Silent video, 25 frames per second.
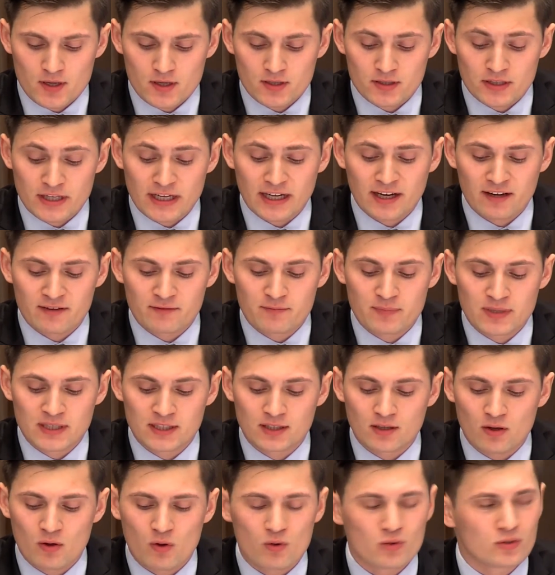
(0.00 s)
there have
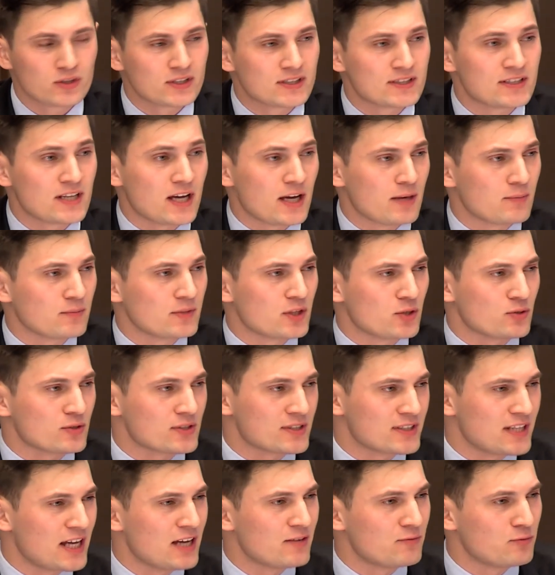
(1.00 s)
been all the time
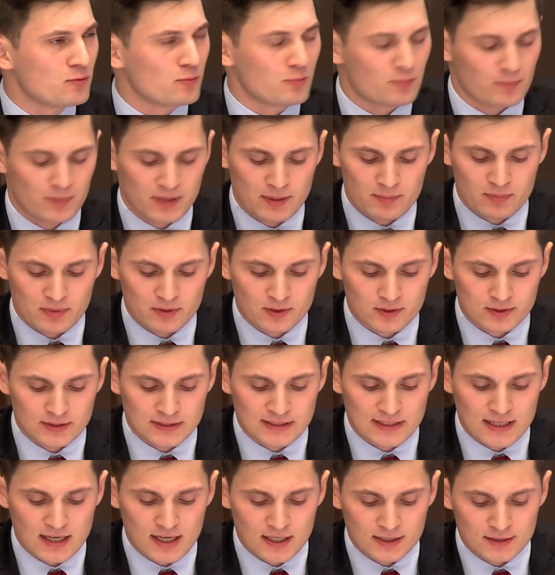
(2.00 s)
those type of people
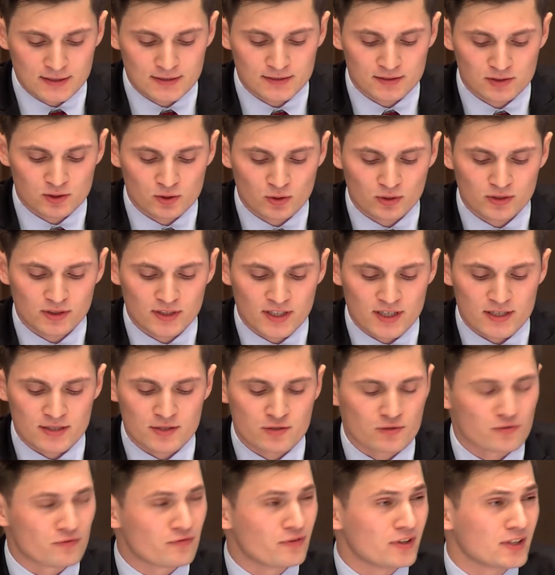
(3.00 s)
that told us
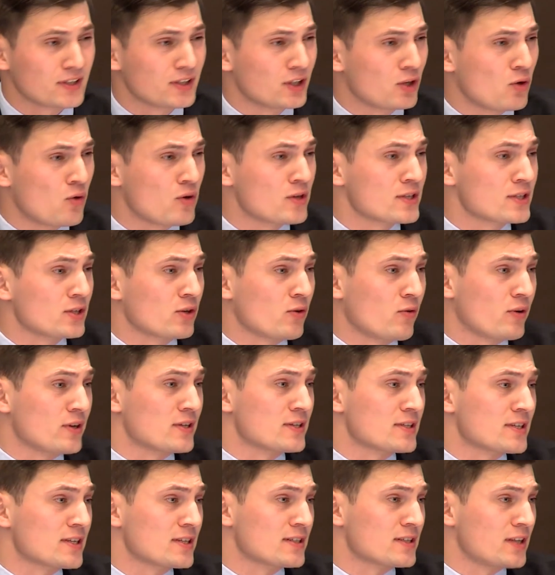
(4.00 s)
to fear the
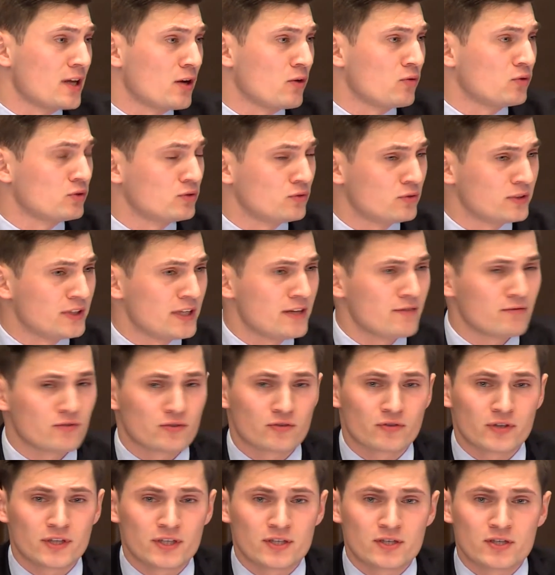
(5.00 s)
consequences, that we will never
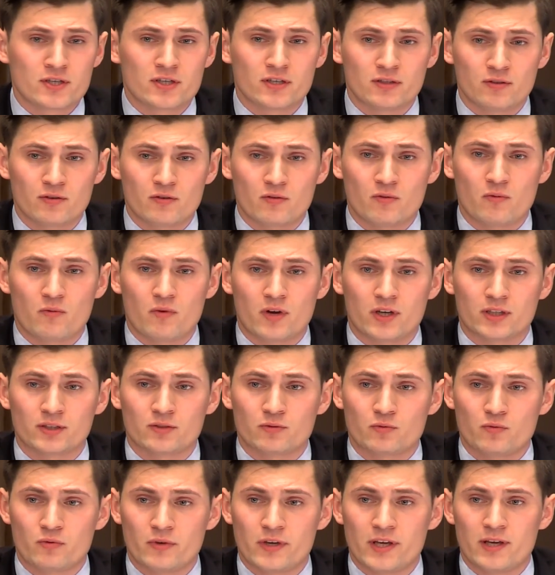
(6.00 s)
reach what
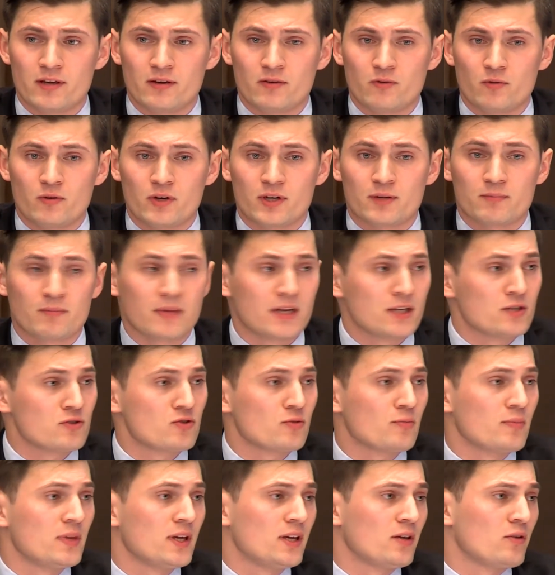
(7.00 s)
we were meant
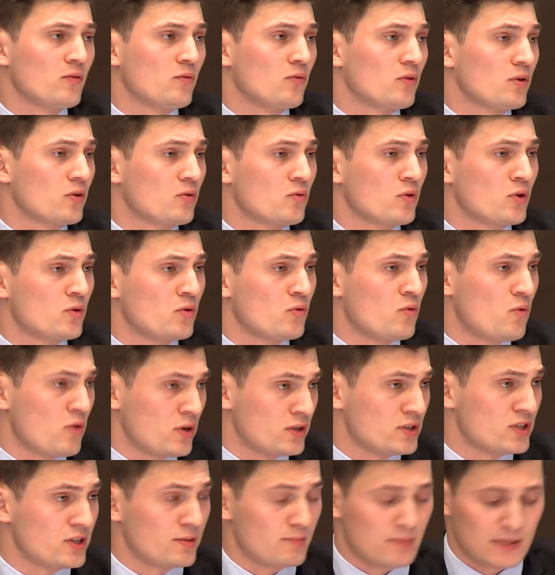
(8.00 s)
to be or we
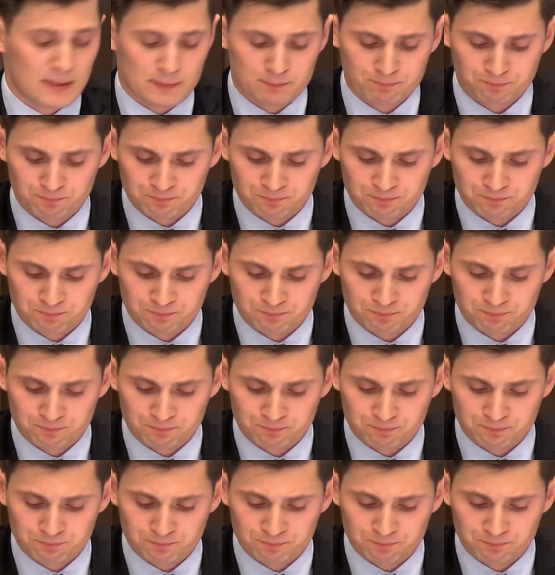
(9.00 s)
want to be.